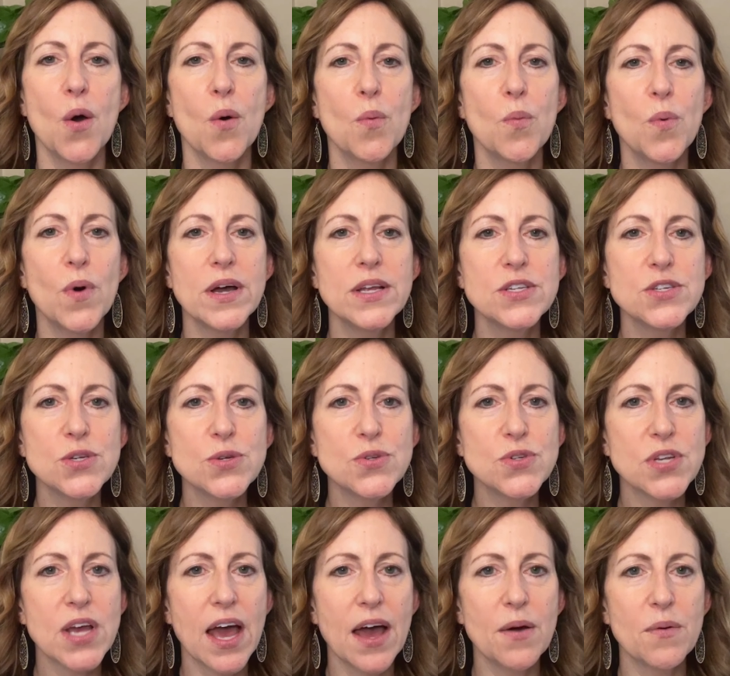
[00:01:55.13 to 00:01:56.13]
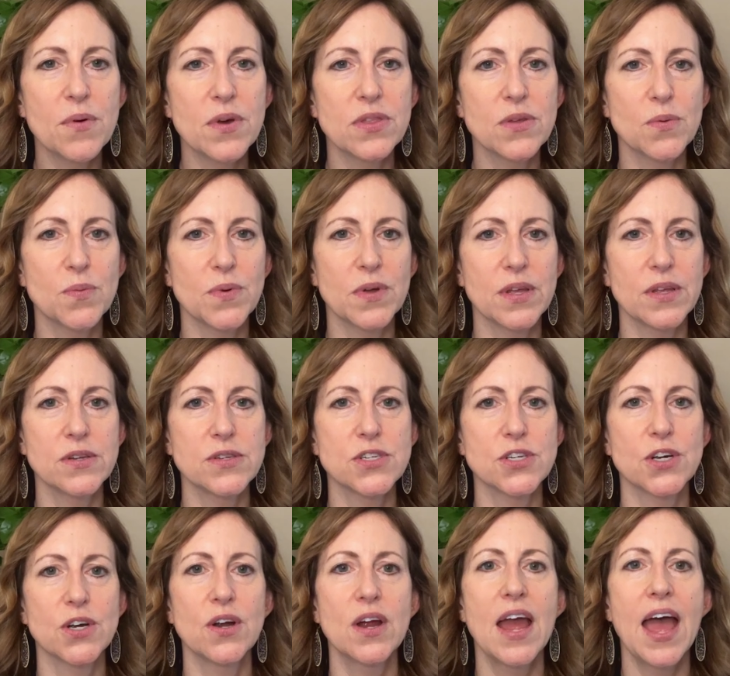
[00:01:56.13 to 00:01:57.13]
Once you chat with a
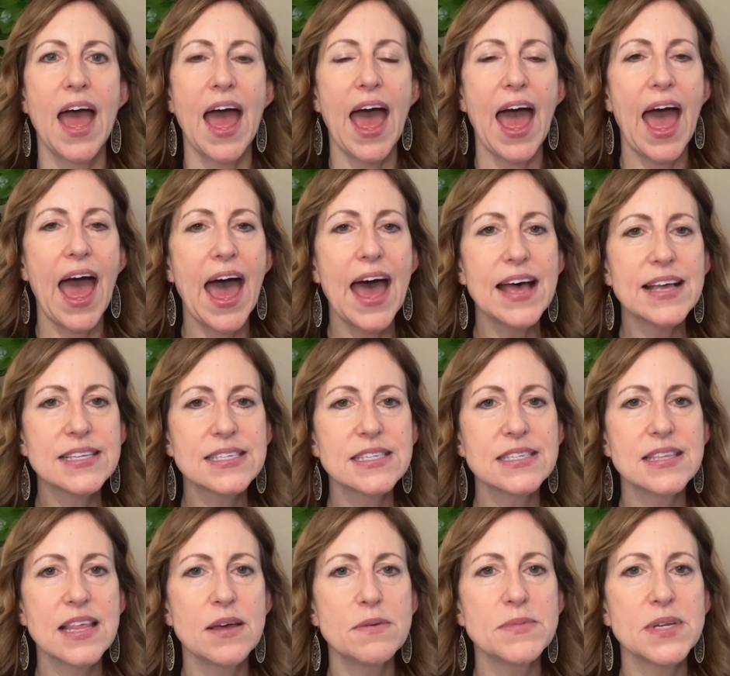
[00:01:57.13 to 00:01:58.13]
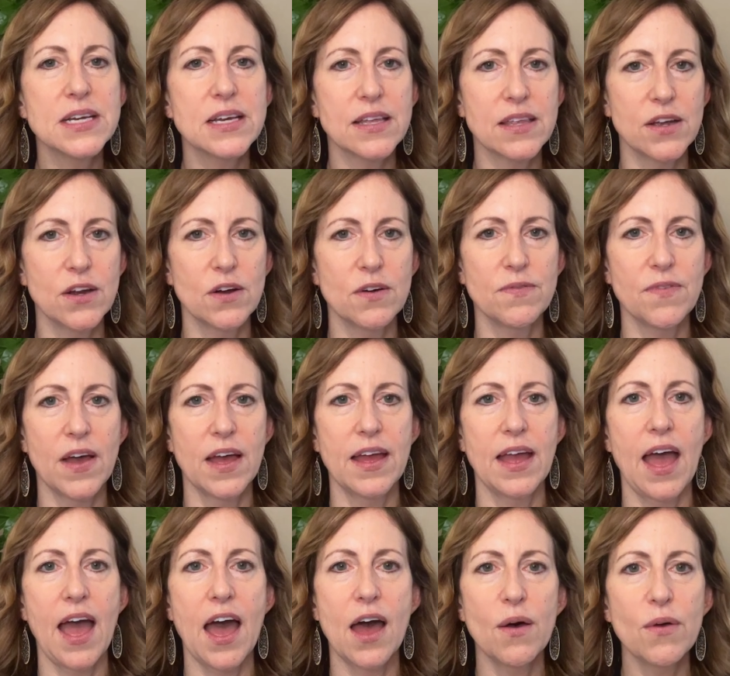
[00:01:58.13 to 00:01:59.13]
realtor, ask them to clarify
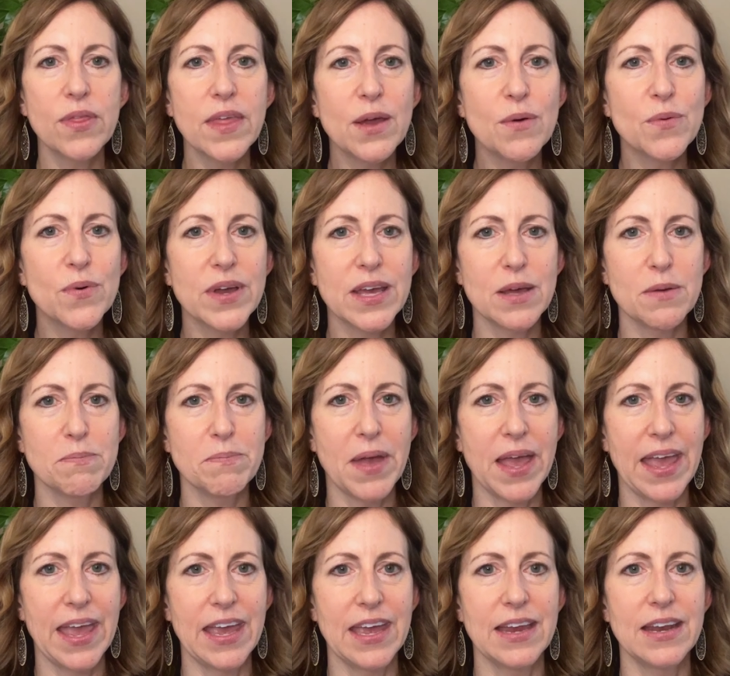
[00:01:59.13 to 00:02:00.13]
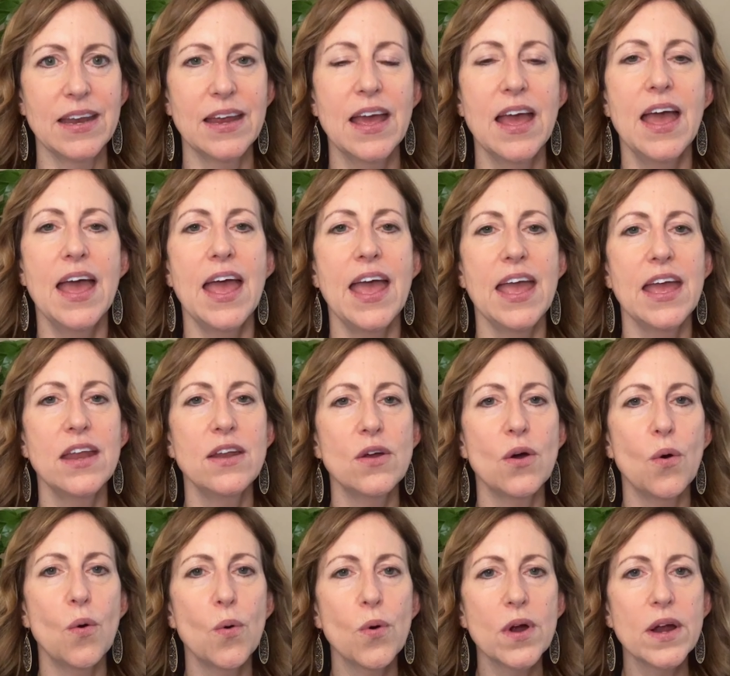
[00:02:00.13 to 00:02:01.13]
how they will get paid. In
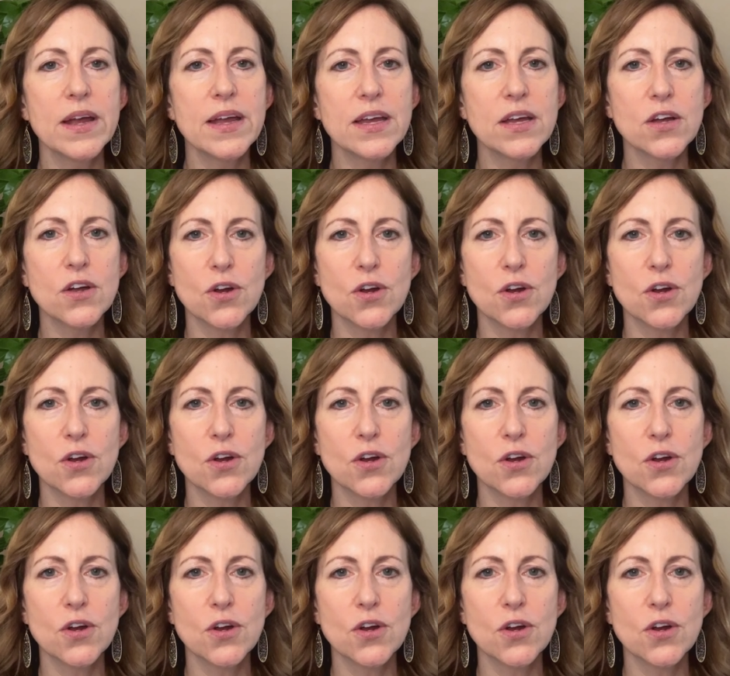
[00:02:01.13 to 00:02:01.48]
Oregon